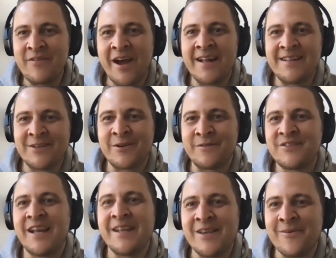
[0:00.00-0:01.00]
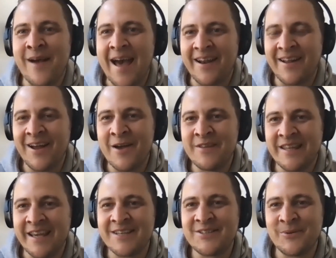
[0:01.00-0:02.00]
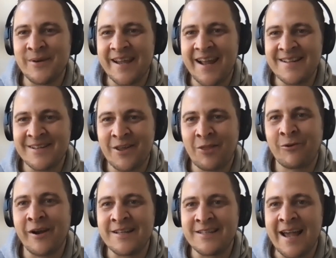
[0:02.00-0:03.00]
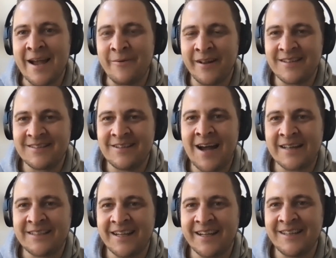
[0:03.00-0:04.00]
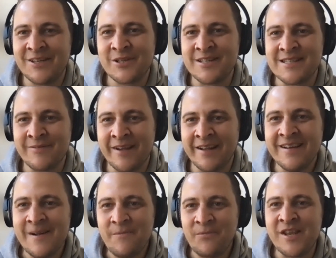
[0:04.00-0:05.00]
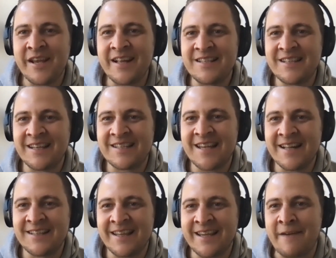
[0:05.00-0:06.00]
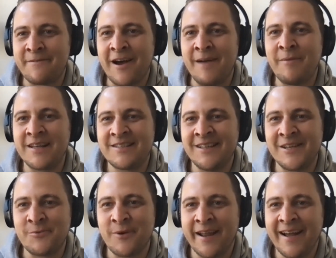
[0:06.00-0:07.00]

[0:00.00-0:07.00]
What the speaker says: The idea of sending you out over the Easter weekend in a 3-dayer when it's Arctic conditions, I mean, did you consider saying to the gaffer, I might sit this one